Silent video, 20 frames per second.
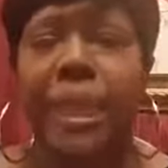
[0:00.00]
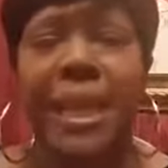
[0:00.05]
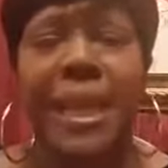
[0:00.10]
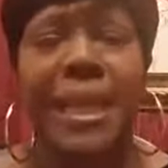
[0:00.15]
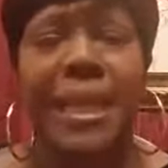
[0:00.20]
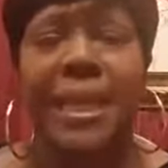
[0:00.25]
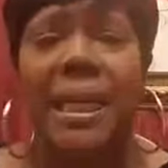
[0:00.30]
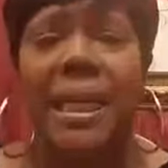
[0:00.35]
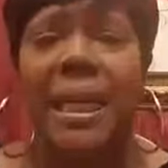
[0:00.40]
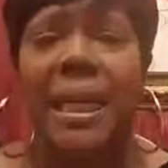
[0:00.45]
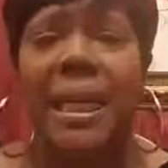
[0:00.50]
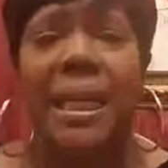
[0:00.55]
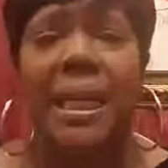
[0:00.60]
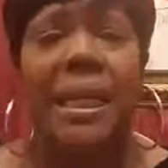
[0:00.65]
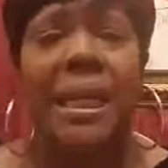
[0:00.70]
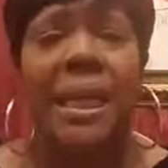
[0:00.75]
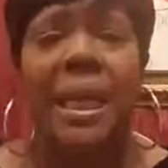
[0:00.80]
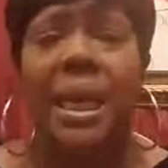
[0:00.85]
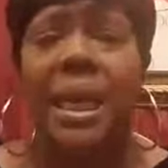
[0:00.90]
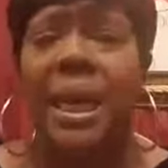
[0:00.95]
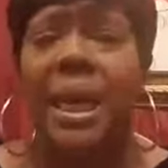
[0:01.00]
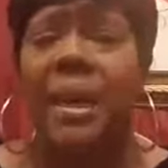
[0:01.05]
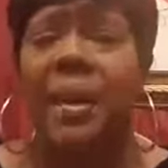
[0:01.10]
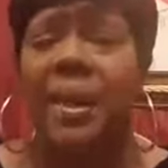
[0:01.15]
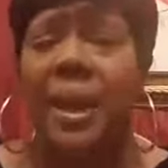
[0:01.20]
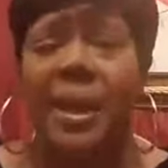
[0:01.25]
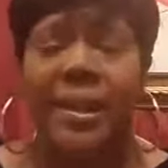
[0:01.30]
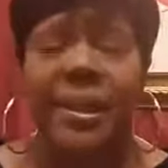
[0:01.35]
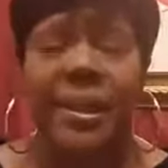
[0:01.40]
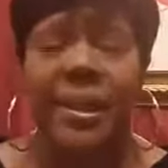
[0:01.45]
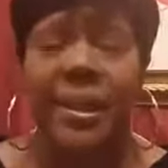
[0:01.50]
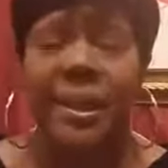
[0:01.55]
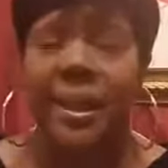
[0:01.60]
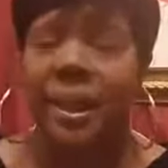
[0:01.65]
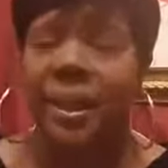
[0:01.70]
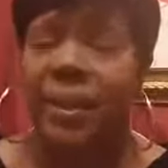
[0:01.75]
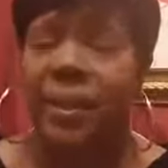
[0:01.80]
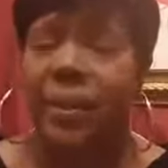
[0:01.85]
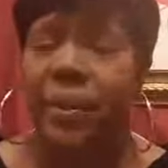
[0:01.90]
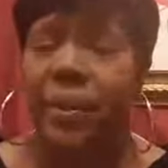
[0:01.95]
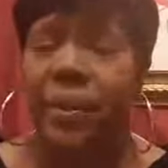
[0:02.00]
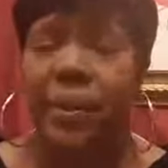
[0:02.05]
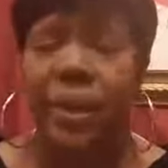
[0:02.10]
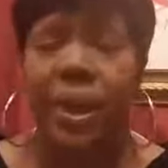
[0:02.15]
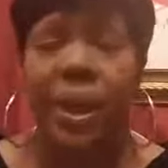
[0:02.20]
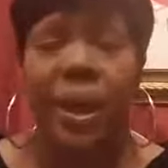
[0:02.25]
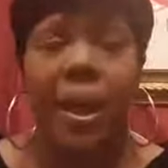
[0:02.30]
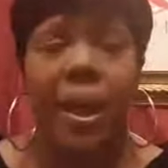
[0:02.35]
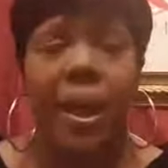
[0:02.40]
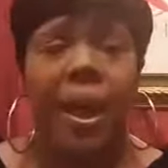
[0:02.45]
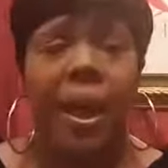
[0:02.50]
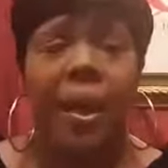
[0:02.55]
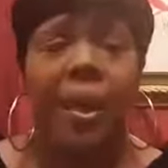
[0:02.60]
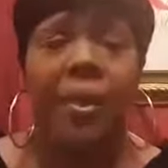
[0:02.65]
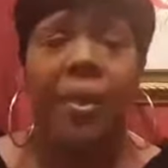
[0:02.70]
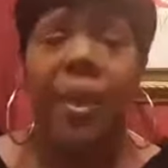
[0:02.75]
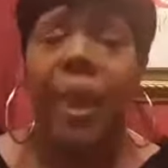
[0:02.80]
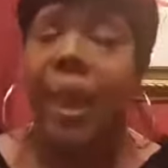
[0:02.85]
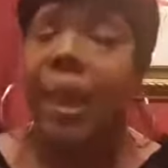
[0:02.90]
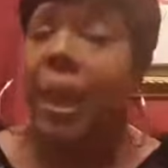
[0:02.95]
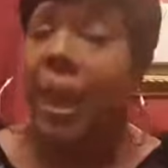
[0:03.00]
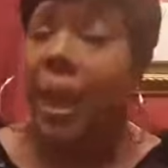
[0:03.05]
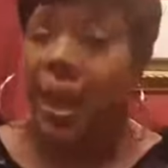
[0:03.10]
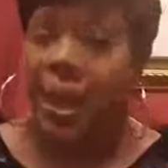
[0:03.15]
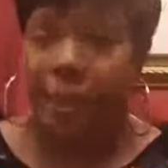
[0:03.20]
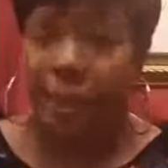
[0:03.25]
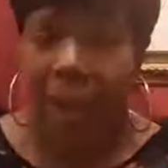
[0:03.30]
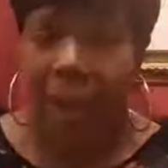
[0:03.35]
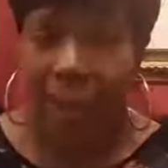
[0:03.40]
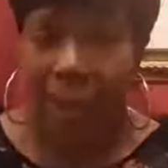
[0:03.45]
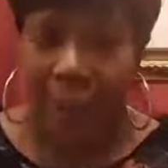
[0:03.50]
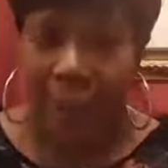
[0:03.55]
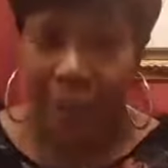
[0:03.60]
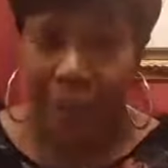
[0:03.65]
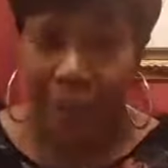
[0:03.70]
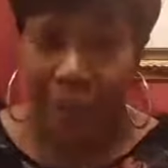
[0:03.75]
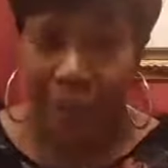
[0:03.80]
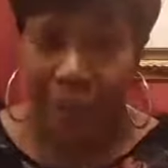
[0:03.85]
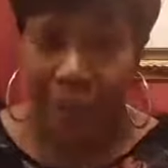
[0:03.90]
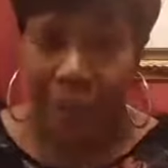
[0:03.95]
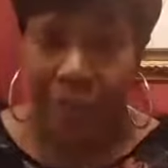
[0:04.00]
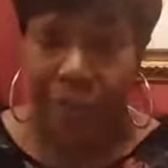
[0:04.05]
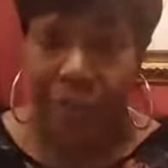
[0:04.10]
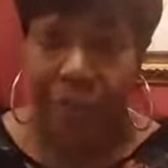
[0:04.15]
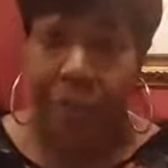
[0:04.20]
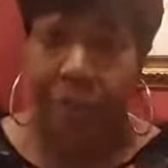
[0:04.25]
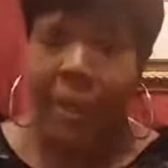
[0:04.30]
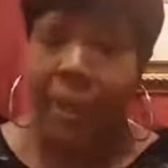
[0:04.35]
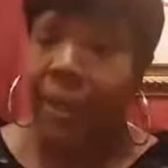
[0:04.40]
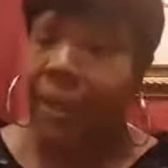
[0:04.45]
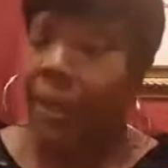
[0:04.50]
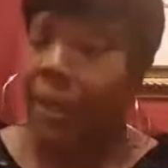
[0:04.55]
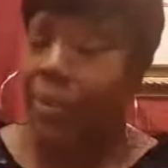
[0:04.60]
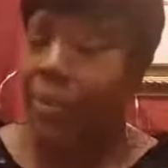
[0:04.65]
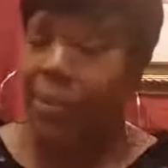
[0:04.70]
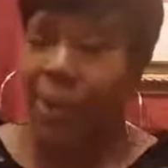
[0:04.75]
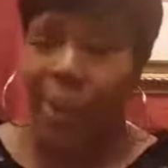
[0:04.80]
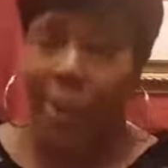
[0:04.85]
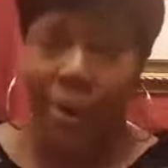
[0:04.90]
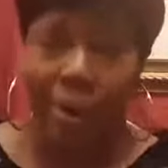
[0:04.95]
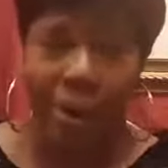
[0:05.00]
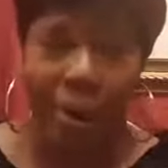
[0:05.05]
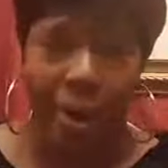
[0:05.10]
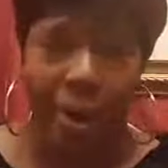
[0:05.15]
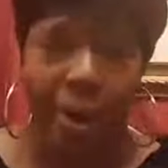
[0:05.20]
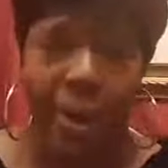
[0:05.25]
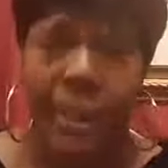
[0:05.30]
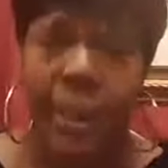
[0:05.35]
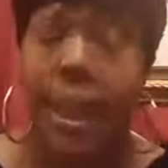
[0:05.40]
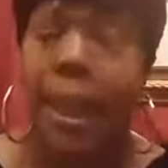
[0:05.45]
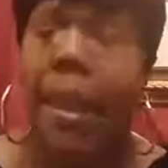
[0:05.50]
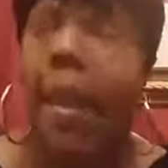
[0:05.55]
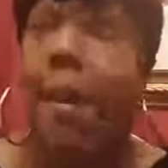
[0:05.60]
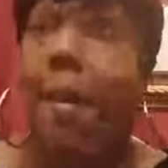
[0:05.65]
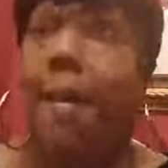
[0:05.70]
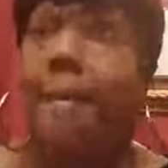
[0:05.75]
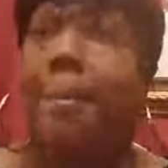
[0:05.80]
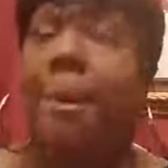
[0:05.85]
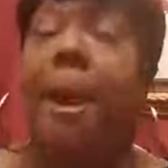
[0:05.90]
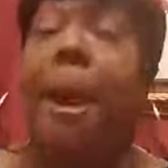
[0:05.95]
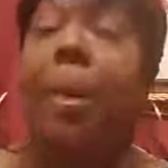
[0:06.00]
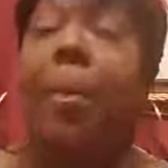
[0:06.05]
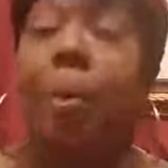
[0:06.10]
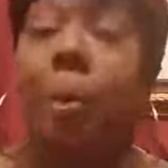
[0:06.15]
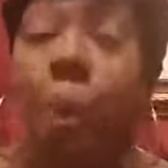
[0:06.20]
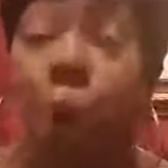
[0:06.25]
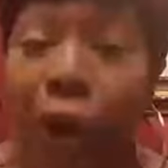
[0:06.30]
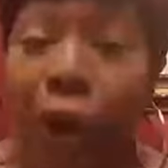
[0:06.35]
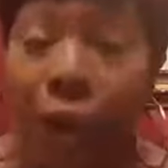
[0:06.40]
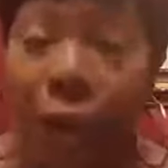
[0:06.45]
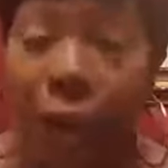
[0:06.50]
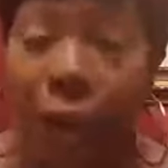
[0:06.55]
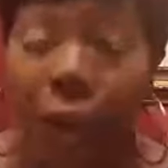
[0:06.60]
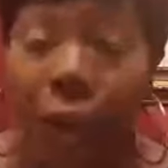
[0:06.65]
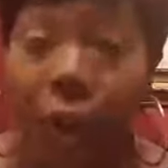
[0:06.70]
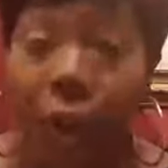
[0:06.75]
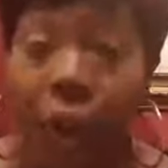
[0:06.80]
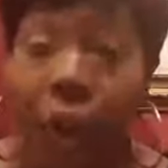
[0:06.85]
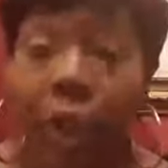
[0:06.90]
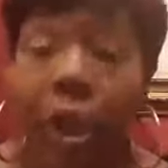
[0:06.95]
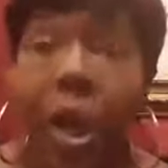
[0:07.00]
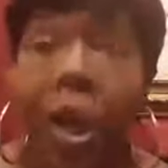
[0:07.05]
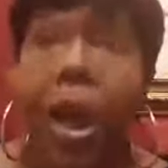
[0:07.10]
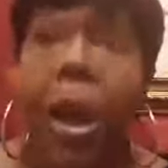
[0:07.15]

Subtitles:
Again, that's a skill that I have not mastered, and I'm being honest, but I'm working on it.